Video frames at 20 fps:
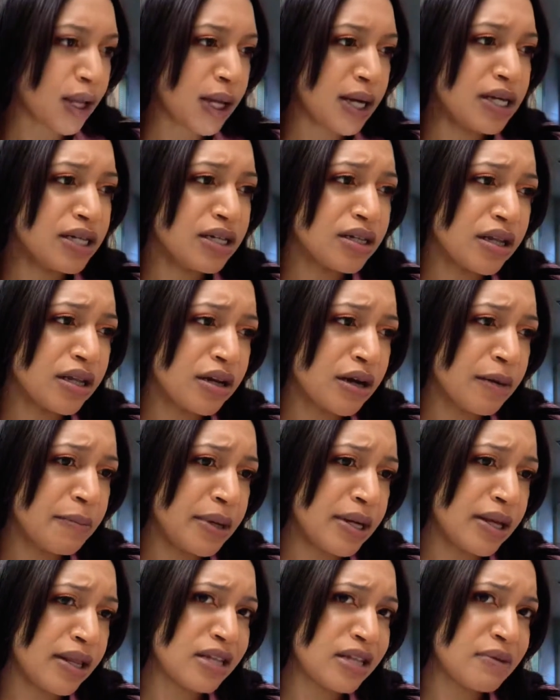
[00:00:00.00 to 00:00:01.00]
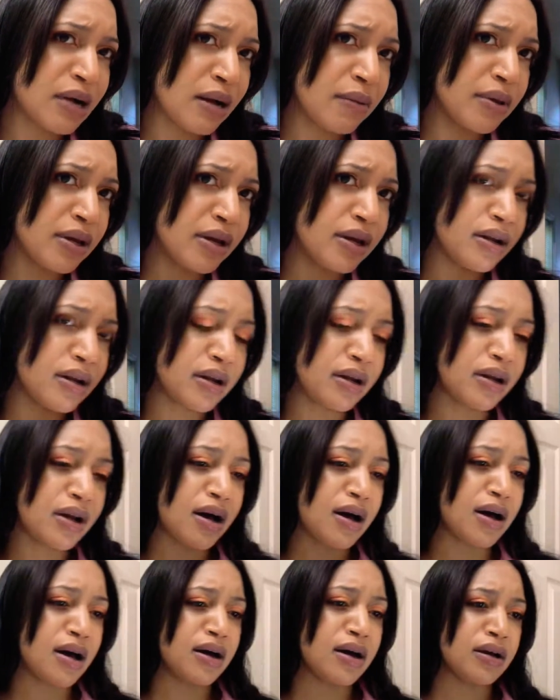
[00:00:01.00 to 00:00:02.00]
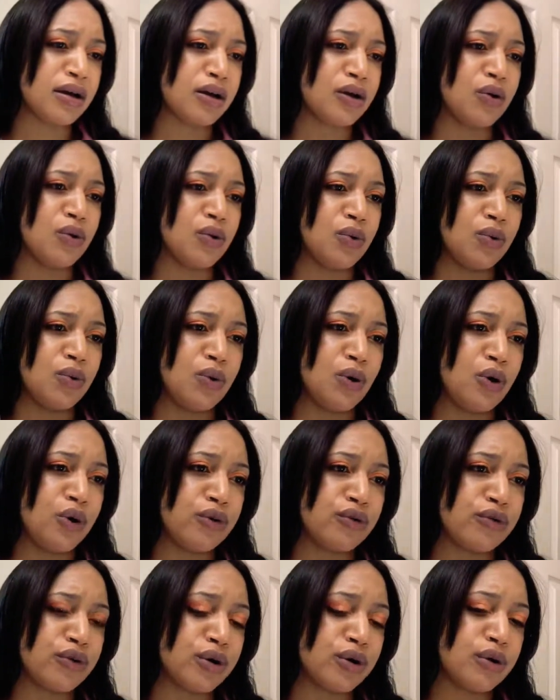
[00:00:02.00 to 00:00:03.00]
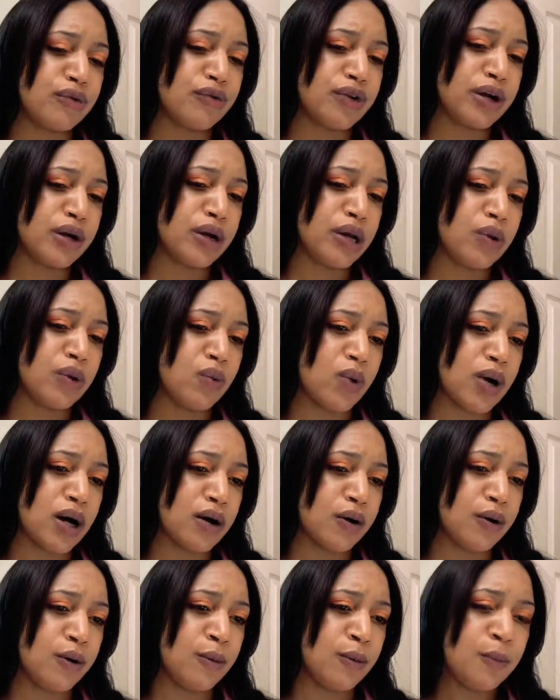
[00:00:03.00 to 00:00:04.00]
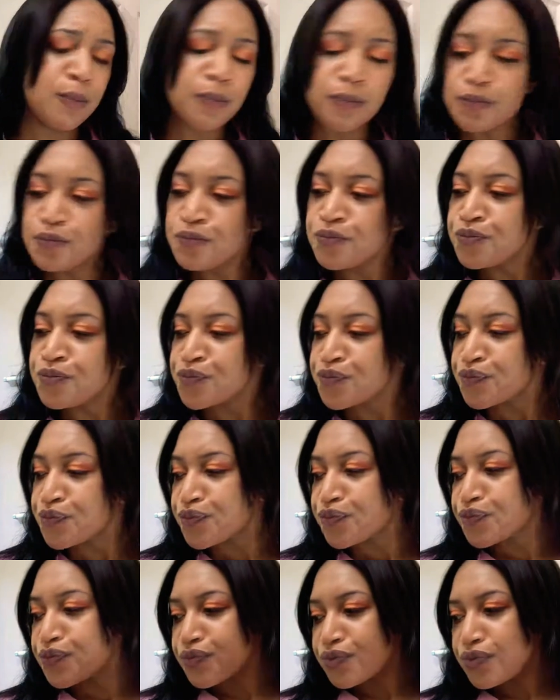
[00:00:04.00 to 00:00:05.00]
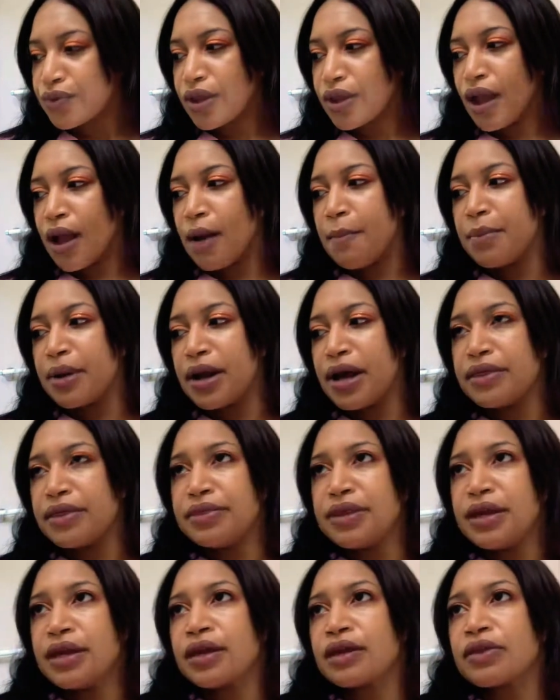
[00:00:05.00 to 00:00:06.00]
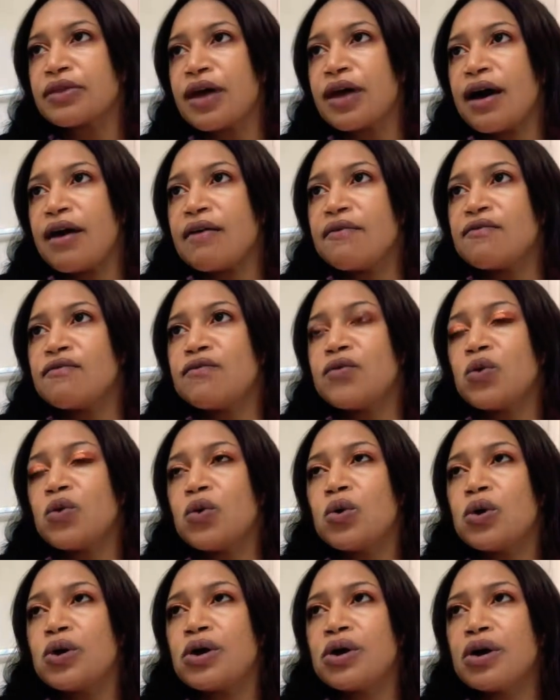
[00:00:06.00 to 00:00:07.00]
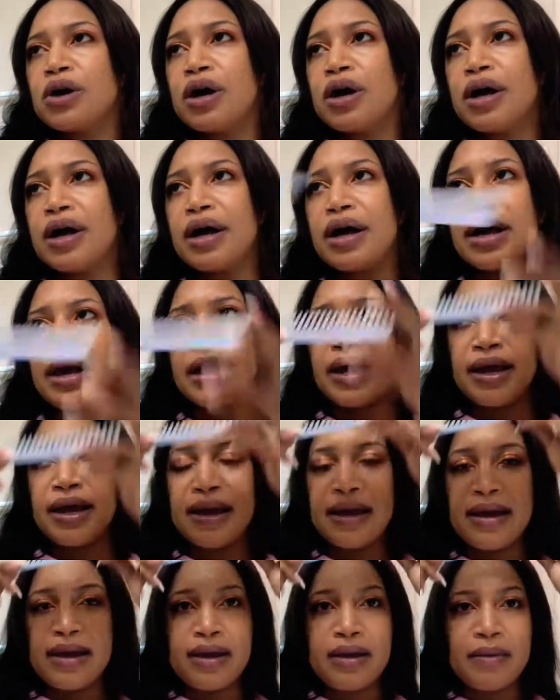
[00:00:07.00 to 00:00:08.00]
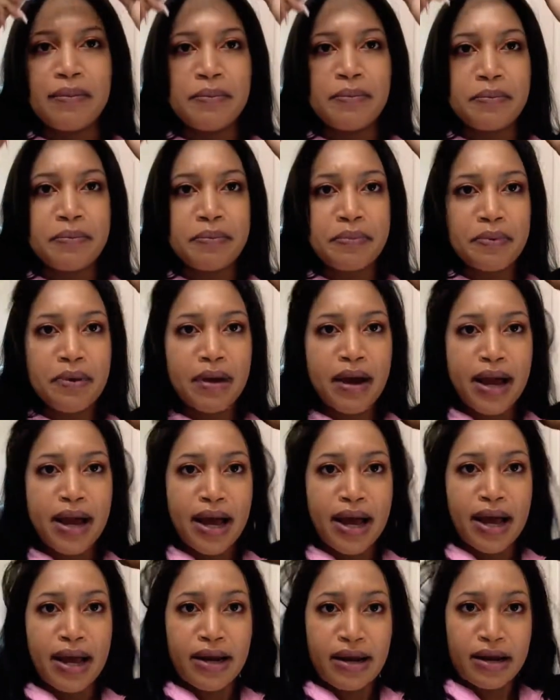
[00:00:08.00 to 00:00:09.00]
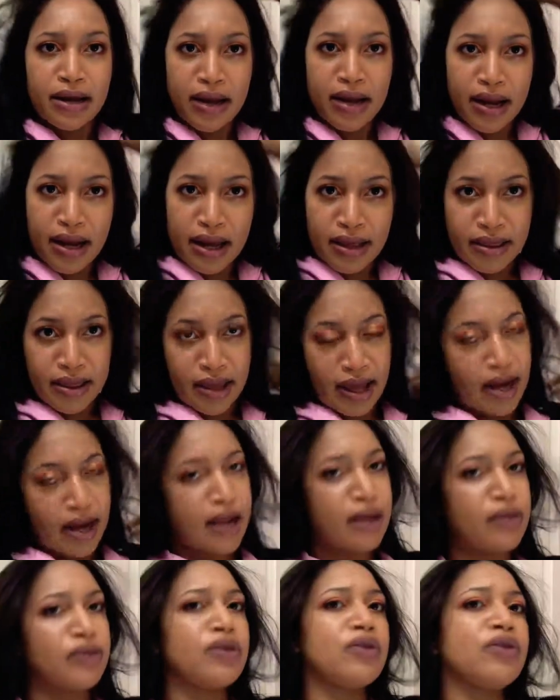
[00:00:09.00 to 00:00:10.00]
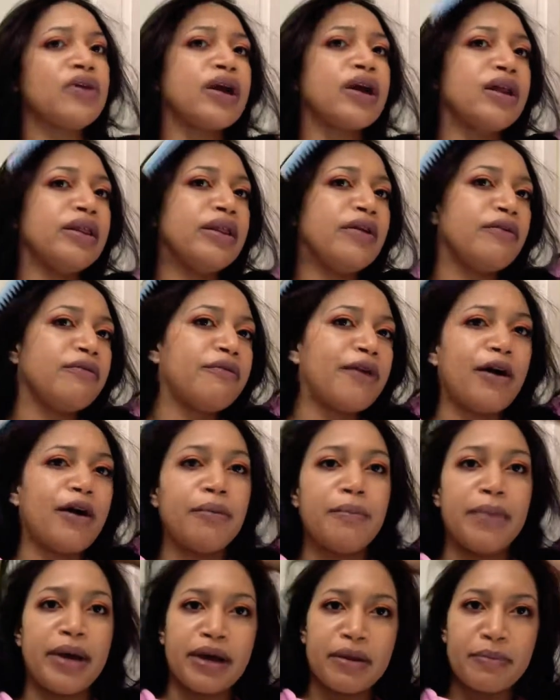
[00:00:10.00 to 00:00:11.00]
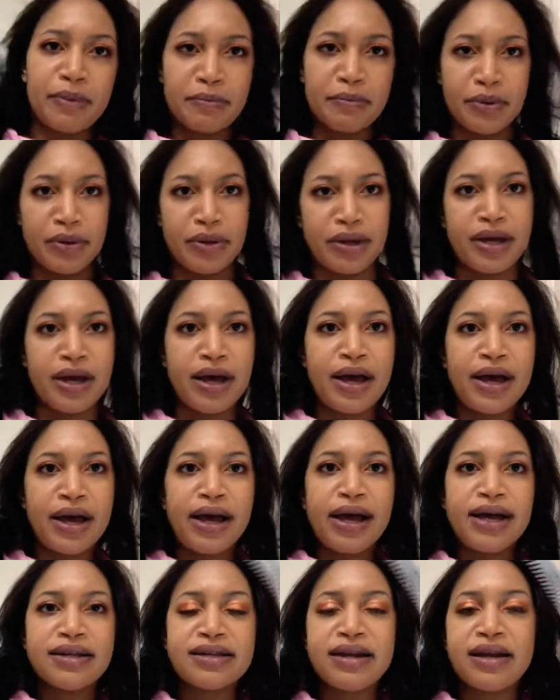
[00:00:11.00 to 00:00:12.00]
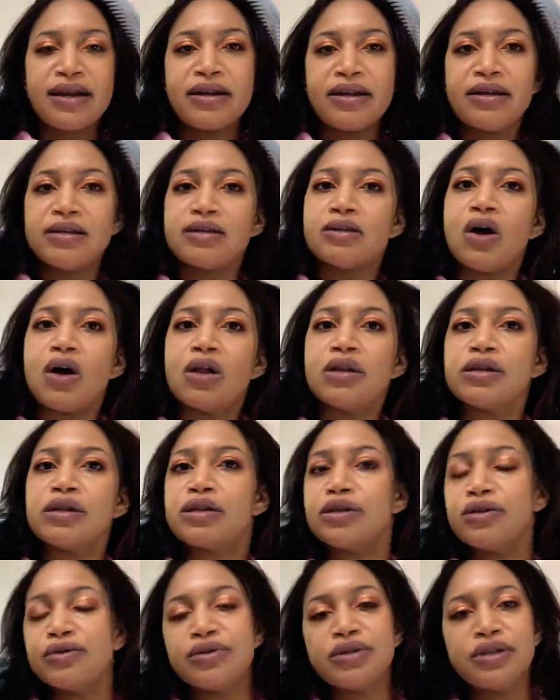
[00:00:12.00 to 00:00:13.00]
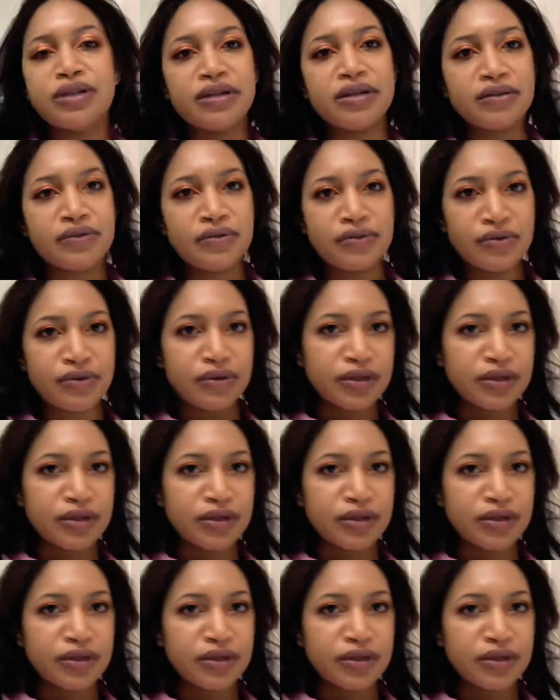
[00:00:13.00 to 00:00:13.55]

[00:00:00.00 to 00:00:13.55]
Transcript: Here's another opinion that's probably gonna not go over very well. But I think that for a brand, and the thing I love about makeup and beauty is that it is all inclusive